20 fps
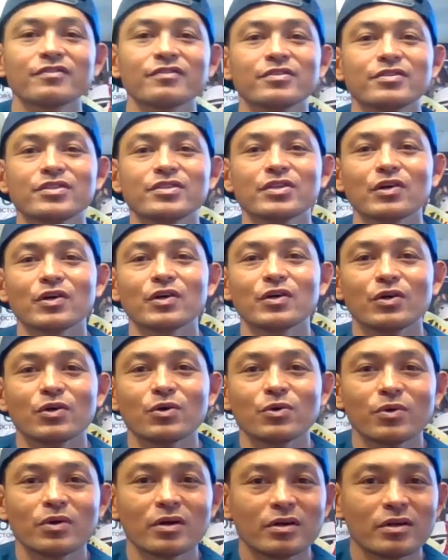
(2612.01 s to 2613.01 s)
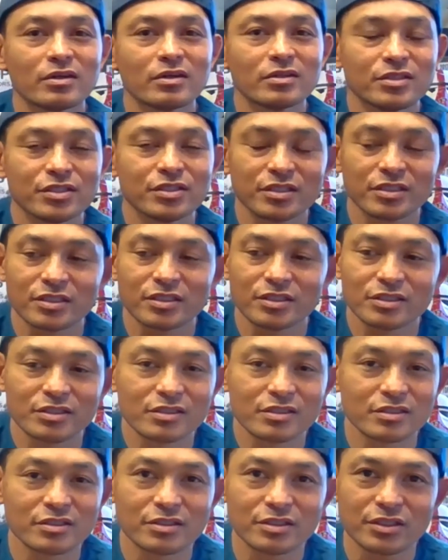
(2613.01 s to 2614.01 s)
So just
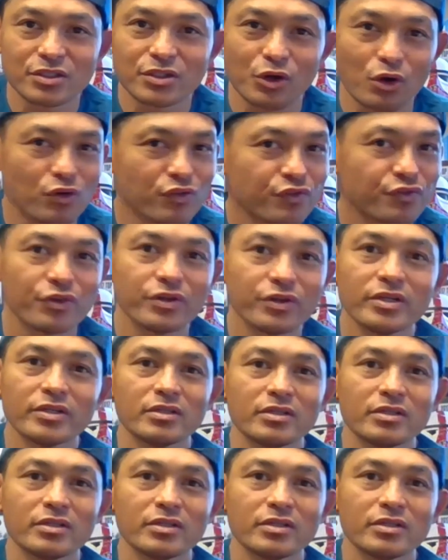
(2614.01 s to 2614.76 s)
just go for it.